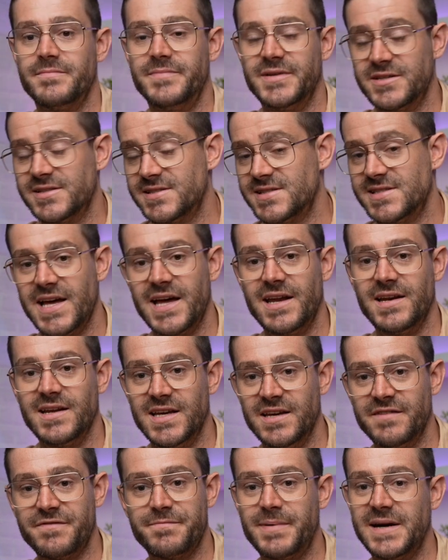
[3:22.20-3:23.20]
Because then
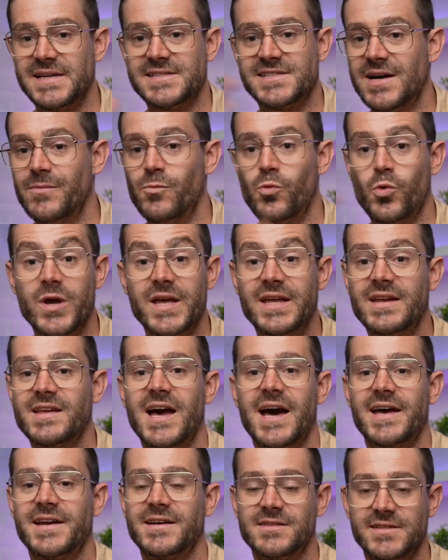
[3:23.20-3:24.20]
if by some weird
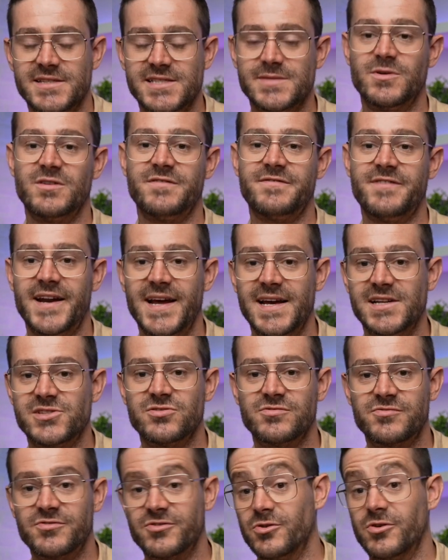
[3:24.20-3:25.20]
cataclysm or
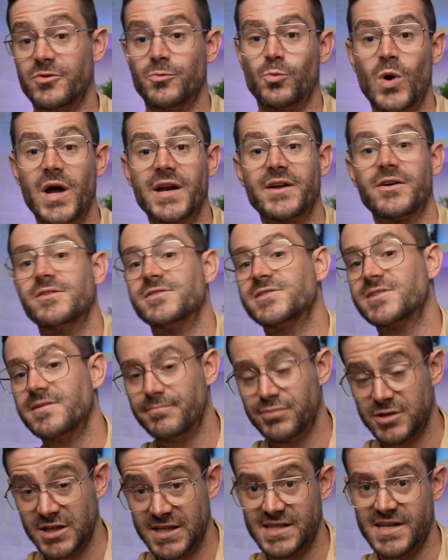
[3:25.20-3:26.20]
financial fraud, one goes
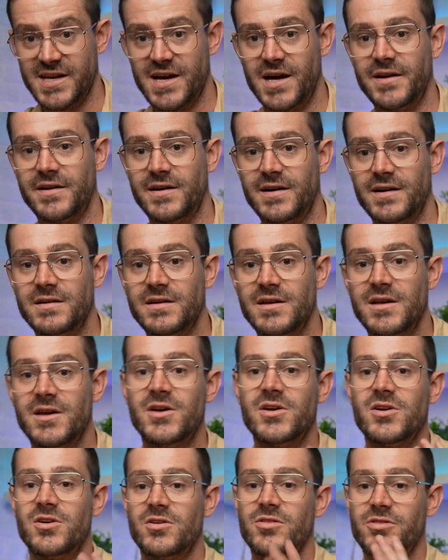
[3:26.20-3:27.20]
completely under,
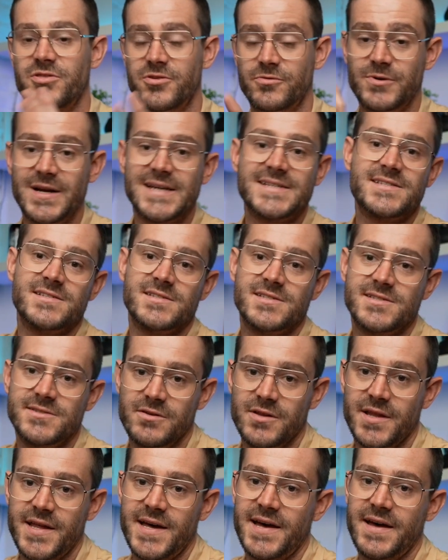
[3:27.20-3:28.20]
the rest are
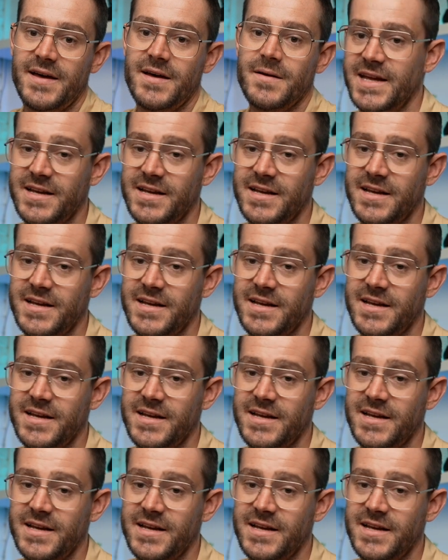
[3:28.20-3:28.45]
still there.